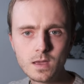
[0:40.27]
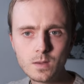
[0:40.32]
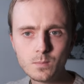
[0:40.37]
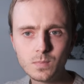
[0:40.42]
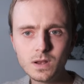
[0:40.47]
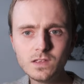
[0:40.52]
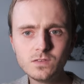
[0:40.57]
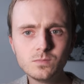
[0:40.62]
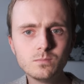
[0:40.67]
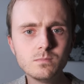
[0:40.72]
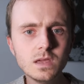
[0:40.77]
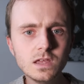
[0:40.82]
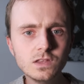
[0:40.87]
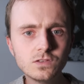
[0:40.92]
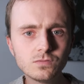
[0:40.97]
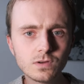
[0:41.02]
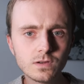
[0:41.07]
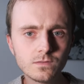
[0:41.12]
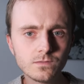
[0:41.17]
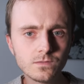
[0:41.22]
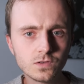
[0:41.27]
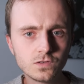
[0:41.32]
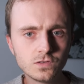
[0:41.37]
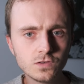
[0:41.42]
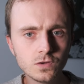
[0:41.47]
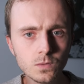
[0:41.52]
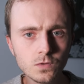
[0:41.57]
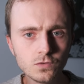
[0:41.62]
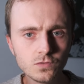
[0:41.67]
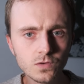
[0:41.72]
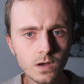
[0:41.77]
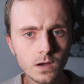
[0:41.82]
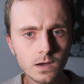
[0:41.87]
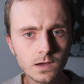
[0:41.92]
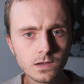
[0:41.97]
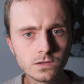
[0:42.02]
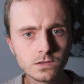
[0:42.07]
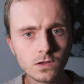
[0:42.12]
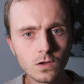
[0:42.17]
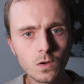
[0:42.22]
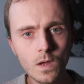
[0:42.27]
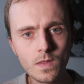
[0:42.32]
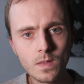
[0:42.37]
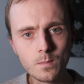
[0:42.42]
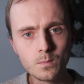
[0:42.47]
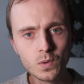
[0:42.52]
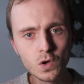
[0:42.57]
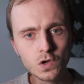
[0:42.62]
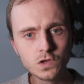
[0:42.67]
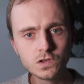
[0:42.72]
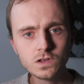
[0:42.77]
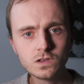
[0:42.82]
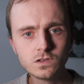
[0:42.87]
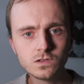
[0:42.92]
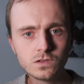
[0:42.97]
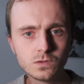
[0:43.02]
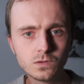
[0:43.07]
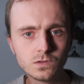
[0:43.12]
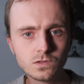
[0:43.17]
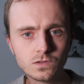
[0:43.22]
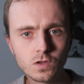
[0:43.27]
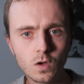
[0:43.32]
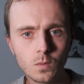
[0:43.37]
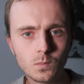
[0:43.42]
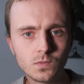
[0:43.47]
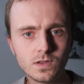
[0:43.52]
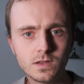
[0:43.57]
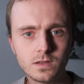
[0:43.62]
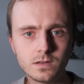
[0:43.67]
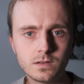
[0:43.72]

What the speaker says: but let's meter it for 200 ISO and then push it two stops in